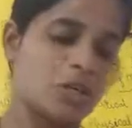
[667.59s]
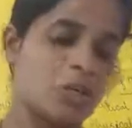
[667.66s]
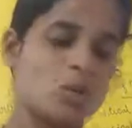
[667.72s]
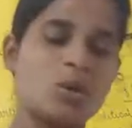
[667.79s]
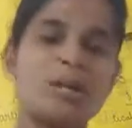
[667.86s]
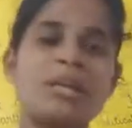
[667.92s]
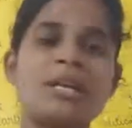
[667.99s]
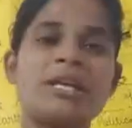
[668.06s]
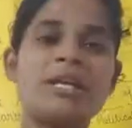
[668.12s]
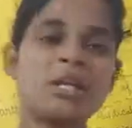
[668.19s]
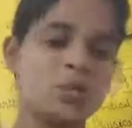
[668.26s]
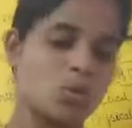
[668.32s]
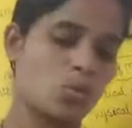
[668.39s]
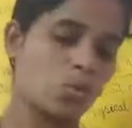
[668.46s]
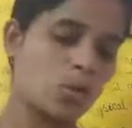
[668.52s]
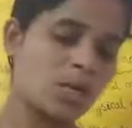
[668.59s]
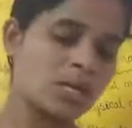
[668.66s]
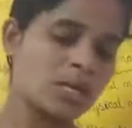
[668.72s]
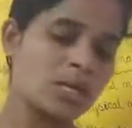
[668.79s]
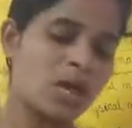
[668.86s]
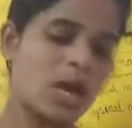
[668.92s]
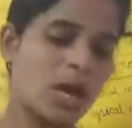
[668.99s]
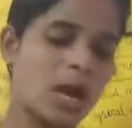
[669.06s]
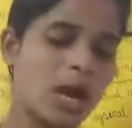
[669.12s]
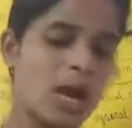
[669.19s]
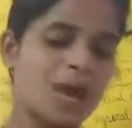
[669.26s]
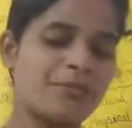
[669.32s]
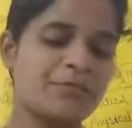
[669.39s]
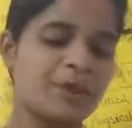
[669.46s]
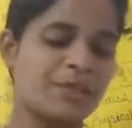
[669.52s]
Only one
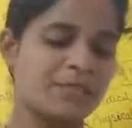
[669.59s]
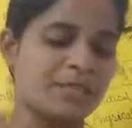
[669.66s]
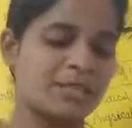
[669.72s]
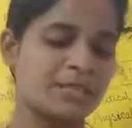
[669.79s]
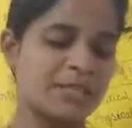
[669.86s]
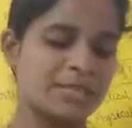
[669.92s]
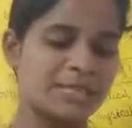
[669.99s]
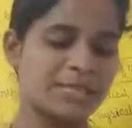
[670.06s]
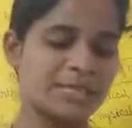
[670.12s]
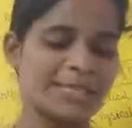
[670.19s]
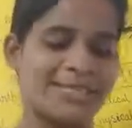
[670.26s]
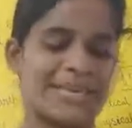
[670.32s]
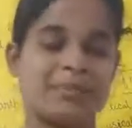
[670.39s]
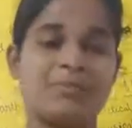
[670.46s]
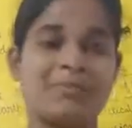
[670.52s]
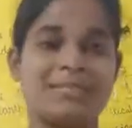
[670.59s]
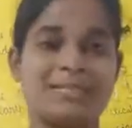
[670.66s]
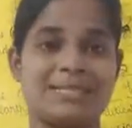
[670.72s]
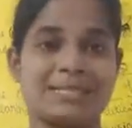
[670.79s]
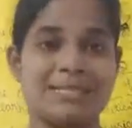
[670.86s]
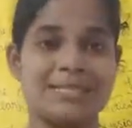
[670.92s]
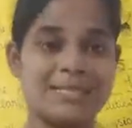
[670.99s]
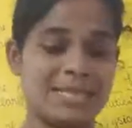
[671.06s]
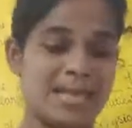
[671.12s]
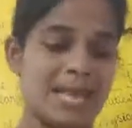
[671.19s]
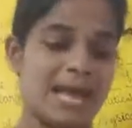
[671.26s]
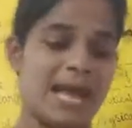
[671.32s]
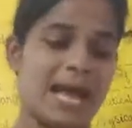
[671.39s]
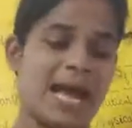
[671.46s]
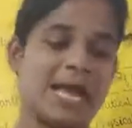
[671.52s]
half of the earth can be seen
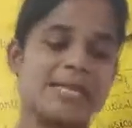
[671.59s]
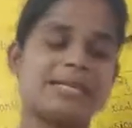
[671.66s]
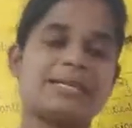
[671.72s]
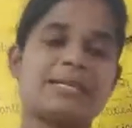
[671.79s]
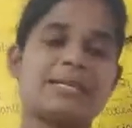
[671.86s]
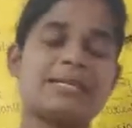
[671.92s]
at